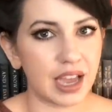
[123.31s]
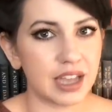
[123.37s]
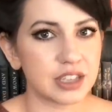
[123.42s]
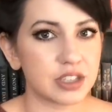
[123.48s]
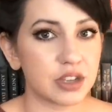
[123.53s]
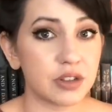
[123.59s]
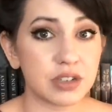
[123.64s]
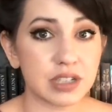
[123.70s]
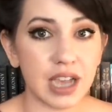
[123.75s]

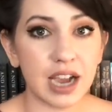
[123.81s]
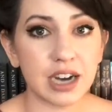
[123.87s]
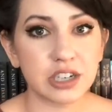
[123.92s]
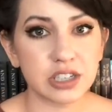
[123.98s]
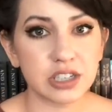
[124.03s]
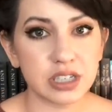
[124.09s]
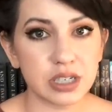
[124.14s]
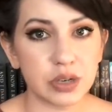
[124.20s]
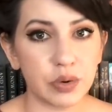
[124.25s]
And so there's
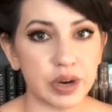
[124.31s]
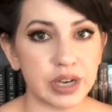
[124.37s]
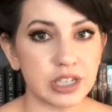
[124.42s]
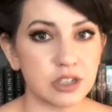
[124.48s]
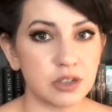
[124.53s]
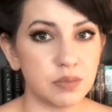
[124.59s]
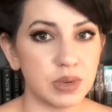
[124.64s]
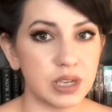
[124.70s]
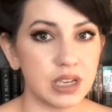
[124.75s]
actually going
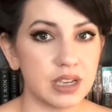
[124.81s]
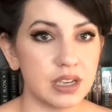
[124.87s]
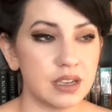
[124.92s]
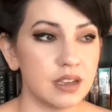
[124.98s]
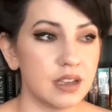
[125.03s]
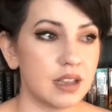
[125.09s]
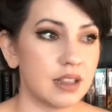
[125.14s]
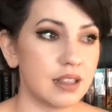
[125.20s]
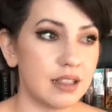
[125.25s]
to
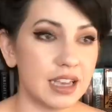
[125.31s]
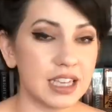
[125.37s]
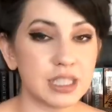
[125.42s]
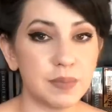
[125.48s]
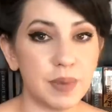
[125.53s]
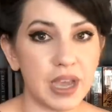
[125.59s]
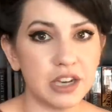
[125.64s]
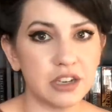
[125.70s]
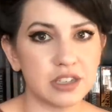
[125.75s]
be
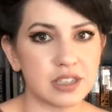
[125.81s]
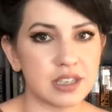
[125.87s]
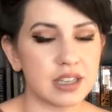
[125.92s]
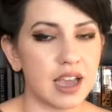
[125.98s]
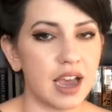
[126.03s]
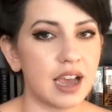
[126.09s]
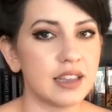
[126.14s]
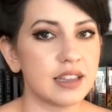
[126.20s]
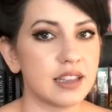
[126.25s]
less pages in
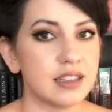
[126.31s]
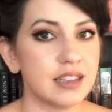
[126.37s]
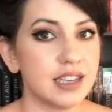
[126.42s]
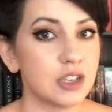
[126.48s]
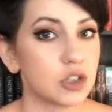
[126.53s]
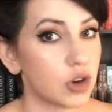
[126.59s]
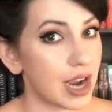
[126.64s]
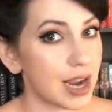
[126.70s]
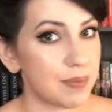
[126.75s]
that than
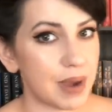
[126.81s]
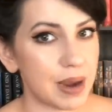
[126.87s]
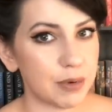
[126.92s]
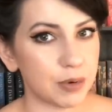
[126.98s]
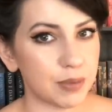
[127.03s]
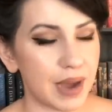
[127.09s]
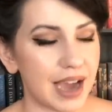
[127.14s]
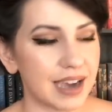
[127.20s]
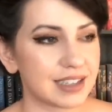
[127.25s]
the trade
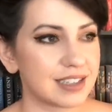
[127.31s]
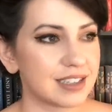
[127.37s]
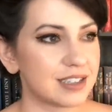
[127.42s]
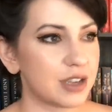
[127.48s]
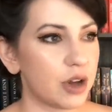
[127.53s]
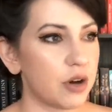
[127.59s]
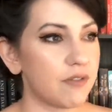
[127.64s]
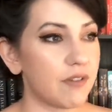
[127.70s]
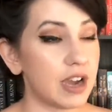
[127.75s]
paperbacks.
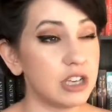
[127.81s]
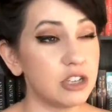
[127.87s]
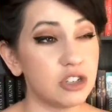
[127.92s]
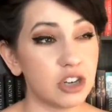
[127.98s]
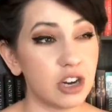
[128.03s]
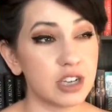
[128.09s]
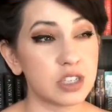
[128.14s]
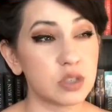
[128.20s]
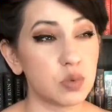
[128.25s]
So if I
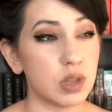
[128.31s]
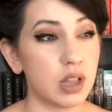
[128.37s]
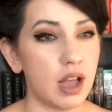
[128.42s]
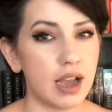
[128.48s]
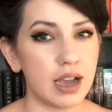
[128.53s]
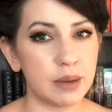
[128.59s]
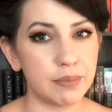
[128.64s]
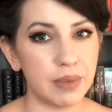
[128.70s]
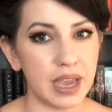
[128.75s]
just
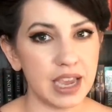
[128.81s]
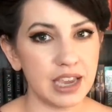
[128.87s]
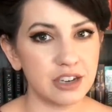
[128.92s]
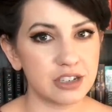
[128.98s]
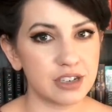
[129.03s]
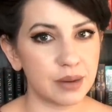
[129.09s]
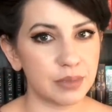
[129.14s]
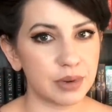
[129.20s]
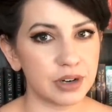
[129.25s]
rely on
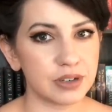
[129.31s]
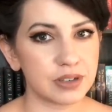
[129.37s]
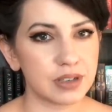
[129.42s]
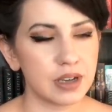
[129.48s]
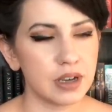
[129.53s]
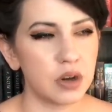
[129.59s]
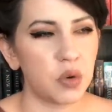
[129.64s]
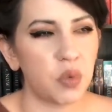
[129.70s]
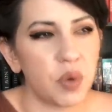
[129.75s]
page numbers,
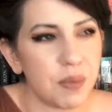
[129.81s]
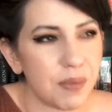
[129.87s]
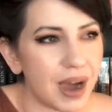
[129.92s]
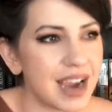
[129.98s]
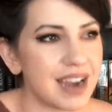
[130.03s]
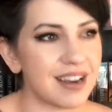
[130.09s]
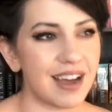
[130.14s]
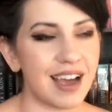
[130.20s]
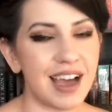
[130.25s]
we
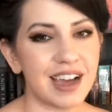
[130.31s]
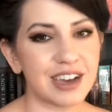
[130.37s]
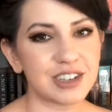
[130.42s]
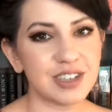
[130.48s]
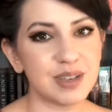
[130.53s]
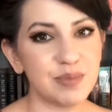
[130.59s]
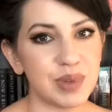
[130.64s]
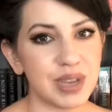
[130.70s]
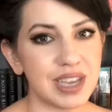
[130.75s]
might not
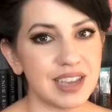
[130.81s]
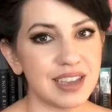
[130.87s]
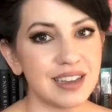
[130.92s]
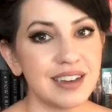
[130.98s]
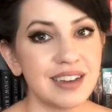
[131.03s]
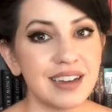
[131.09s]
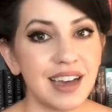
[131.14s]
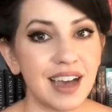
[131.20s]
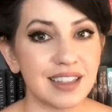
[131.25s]
actually be
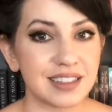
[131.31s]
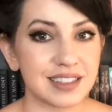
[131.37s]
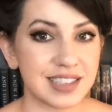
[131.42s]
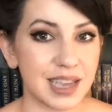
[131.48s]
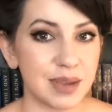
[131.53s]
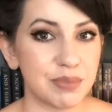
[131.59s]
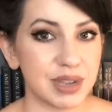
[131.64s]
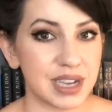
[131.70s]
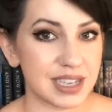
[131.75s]
at the
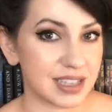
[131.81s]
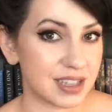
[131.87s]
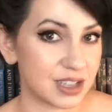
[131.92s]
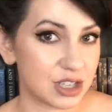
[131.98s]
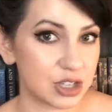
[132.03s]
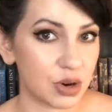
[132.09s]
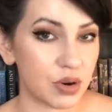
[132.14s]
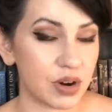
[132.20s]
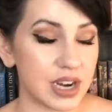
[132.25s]
same place in
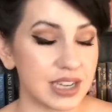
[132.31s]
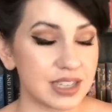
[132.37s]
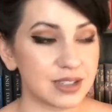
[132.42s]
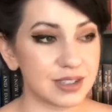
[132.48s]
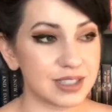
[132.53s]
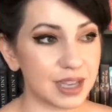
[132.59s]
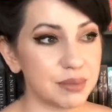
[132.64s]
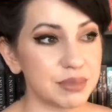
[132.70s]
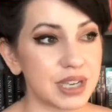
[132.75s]
the story.
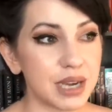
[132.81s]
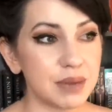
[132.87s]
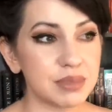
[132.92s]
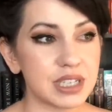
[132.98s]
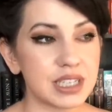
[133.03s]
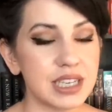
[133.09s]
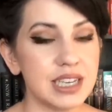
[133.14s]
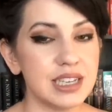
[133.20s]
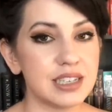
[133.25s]
So sometimes
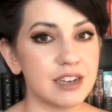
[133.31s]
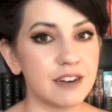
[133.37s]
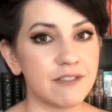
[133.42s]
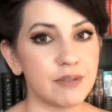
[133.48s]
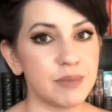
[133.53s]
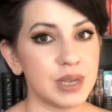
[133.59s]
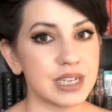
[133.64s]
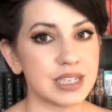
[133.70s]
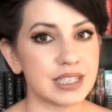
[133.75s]
it's easier
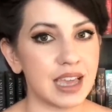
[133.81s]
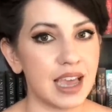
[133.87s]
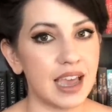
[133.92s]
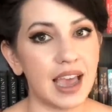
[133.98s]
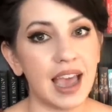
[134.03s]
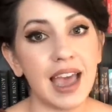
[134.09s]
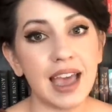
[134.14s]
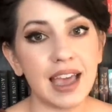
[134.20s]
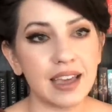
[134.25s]
for me to
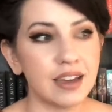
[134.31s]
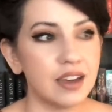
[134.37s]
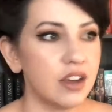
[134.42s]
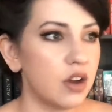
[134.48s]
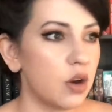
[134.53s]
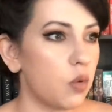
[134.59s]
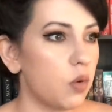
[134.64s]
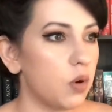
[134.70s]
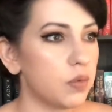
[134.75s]
say, hey,
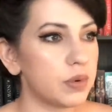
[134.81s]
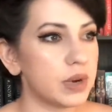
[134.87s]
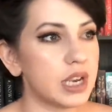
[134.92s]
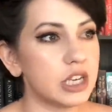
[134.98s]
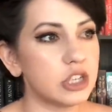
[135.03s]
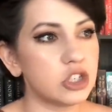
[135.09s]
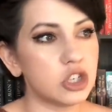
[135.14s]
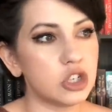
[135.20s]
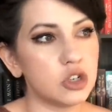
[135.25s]
we'll
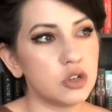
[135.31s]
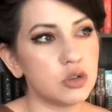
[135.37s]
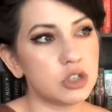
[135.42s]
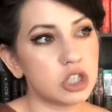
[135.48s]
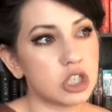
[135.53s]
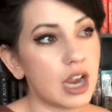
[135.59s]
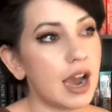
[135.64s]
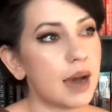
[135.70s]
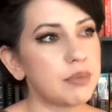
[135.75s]
read to
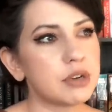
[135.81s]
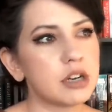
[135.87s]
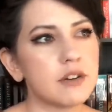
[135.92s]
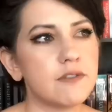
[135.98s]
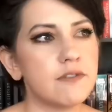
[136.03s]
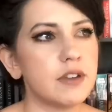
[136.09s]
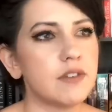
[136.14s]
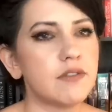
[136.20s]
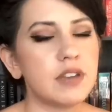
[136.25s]

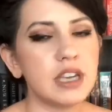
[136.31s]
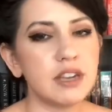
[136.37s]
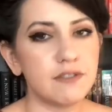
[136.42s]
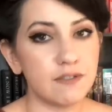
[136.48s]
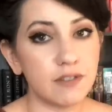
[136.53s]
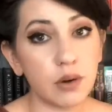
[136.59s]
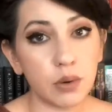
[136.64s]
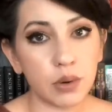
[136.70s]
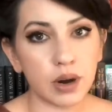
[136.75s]
chapter
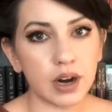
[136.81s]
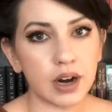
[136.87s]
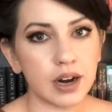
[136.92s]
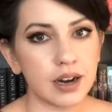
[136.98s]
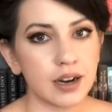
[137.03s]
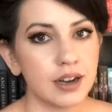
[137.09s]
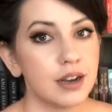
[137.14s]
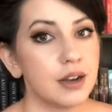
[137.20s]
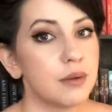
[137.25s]

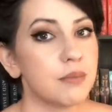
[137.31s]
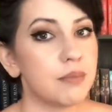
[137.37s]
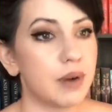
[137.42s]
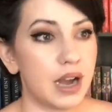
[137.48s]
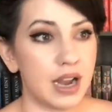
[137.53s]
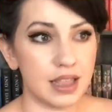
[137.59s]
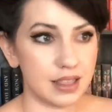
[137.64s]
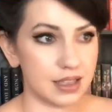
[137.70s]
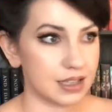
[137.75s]
54
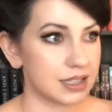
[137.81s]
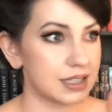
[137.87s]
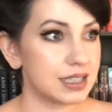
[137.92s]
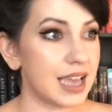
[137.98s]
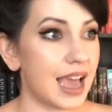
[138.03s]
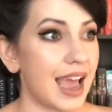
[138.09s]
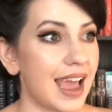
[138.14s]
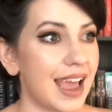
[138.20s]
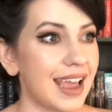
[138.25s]
by this
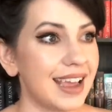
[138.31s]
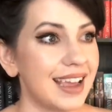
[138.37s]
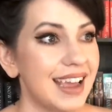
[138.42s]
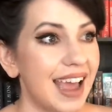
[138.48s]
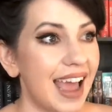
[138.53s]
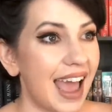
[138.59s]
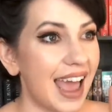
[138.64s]
day.